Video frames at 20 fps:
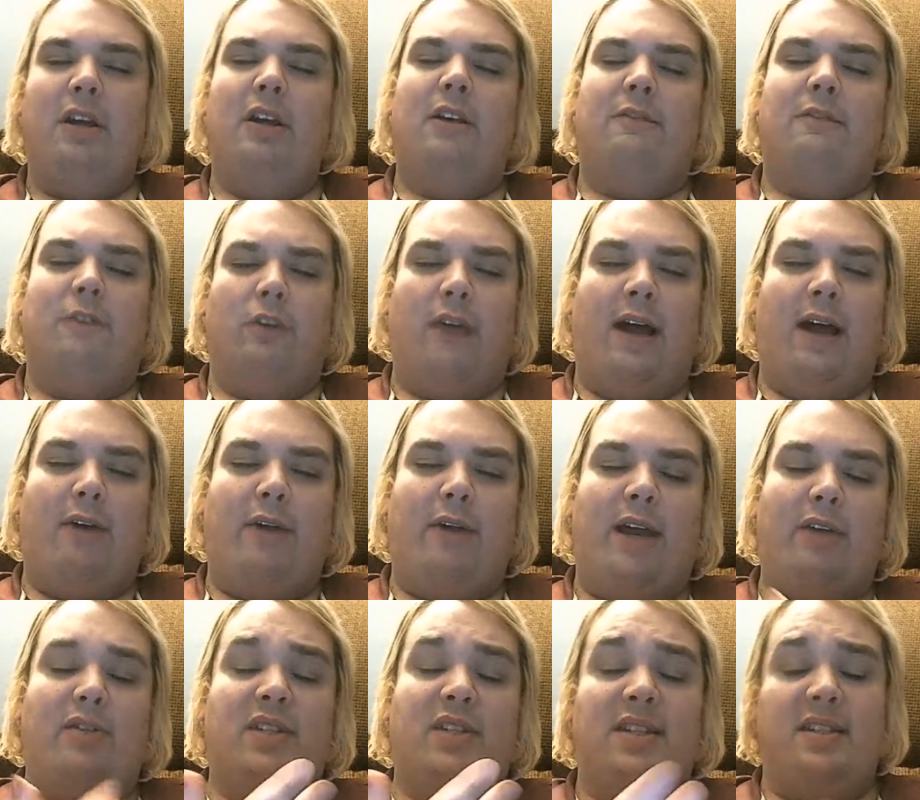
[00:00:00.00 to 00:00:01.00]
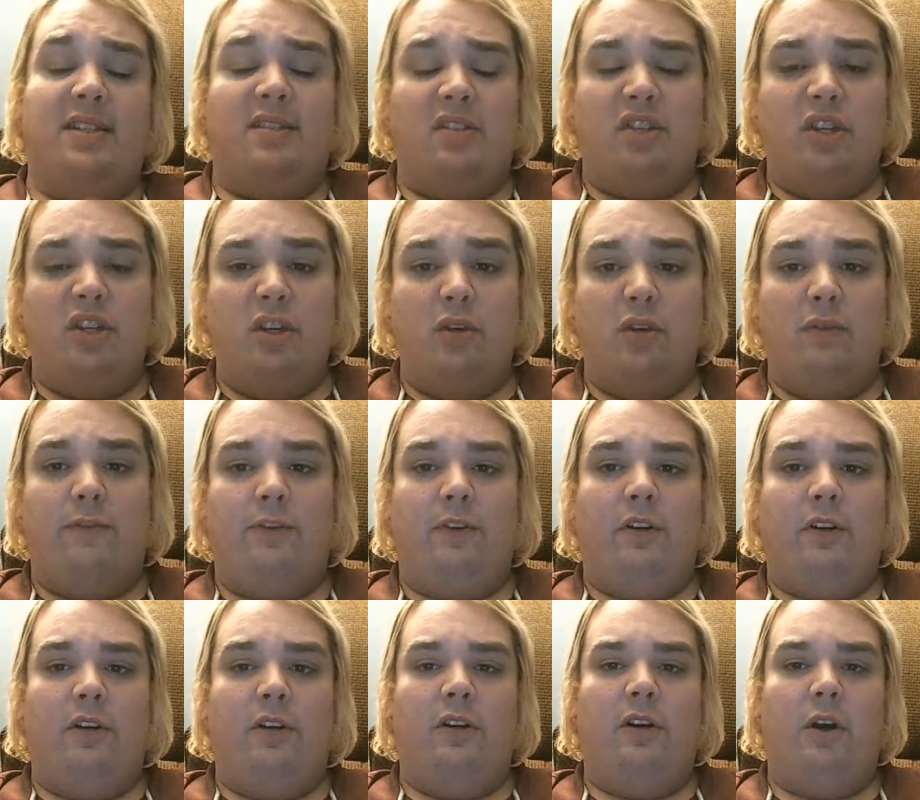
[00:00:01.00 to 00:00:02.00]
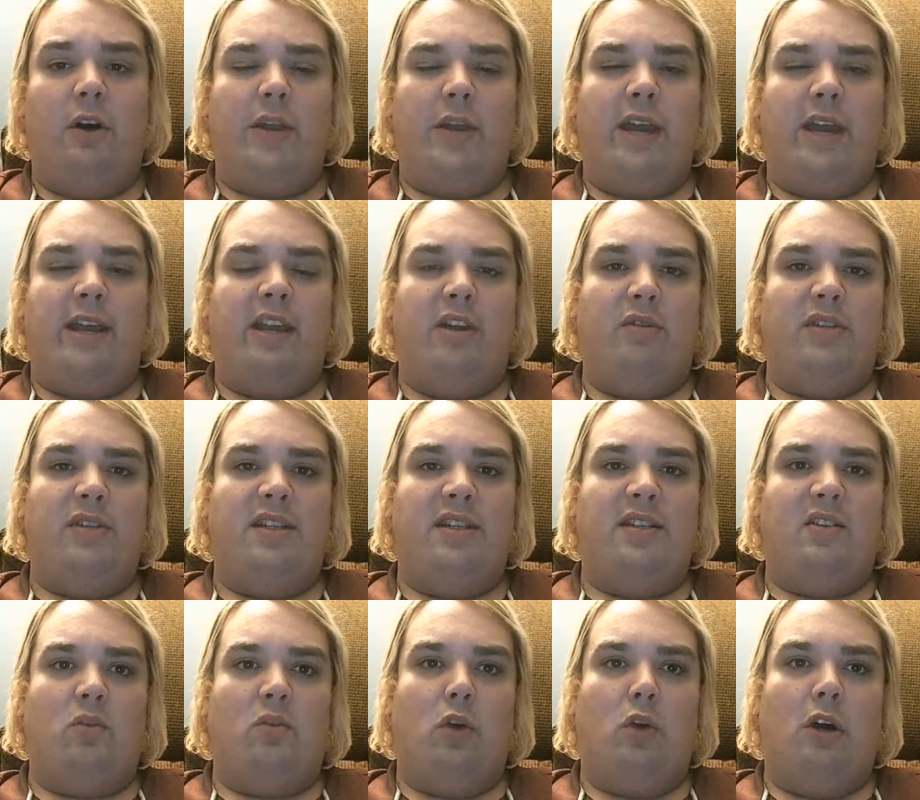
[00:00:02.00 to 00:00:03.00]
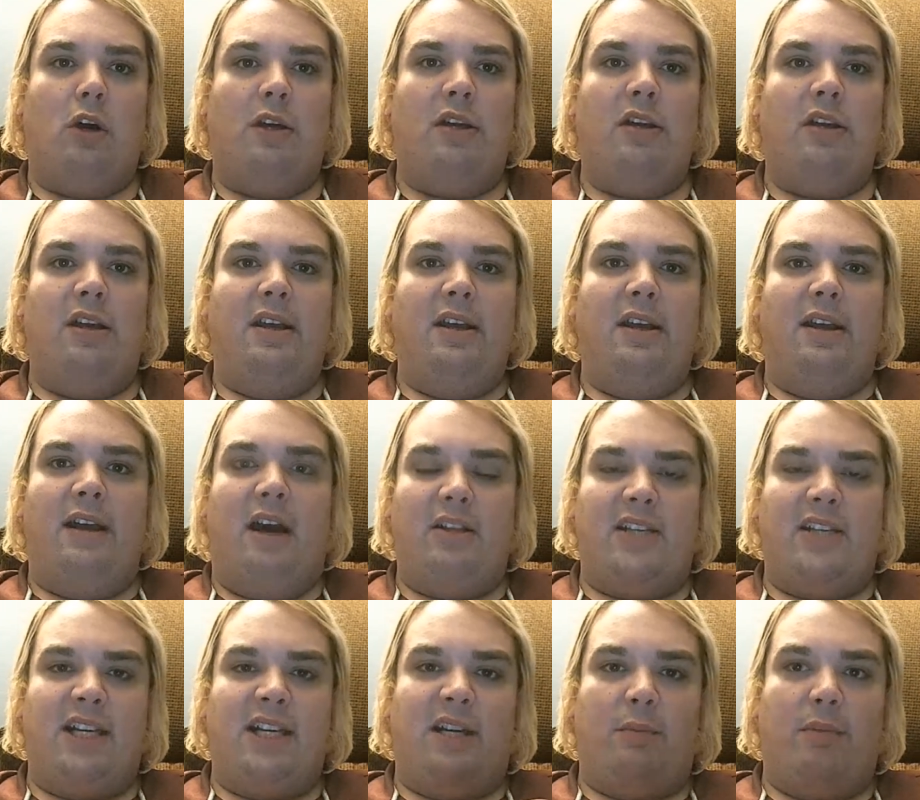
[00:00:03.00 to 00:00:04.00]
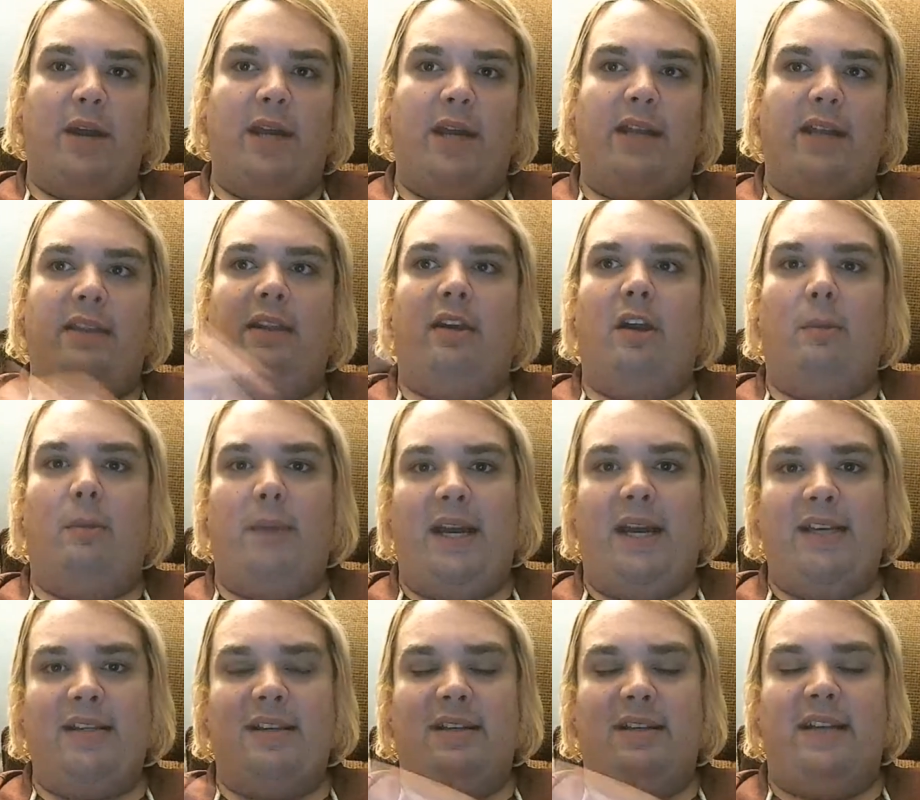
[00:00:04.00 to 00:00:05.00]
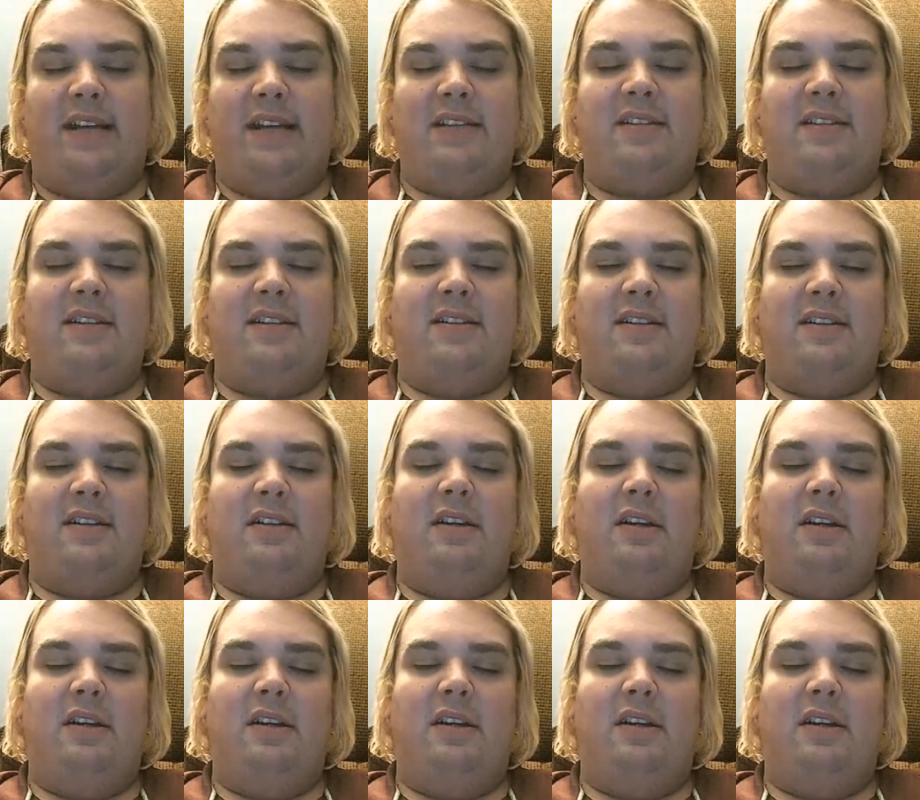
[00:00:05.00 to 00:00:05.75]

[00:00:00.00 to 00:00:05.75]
For Loud House Season 2, for OKKO Season 1, I'll take a break and then come back to the next season.